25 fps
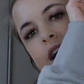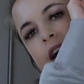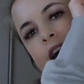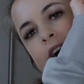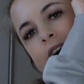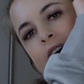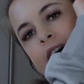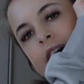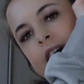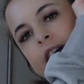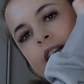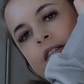
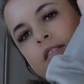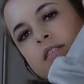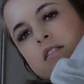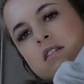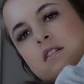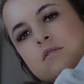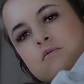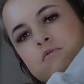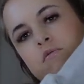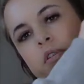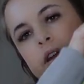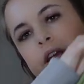and
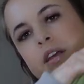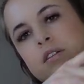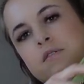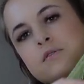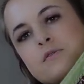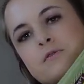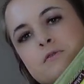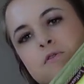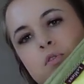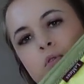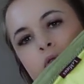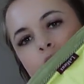a
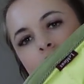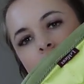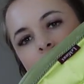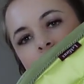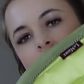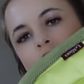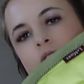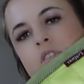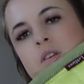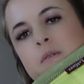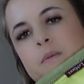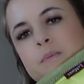
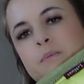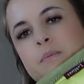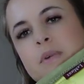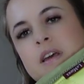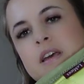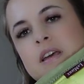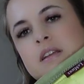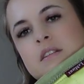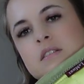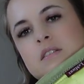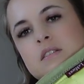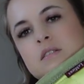reinforced
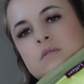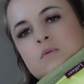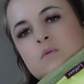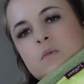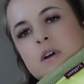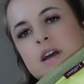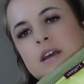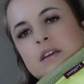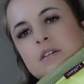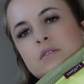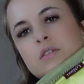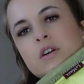bit
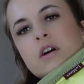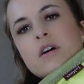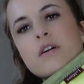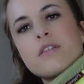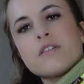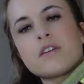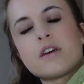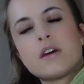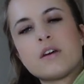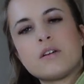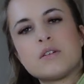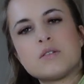where your
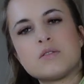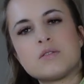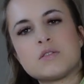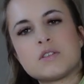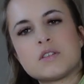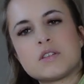girth goes.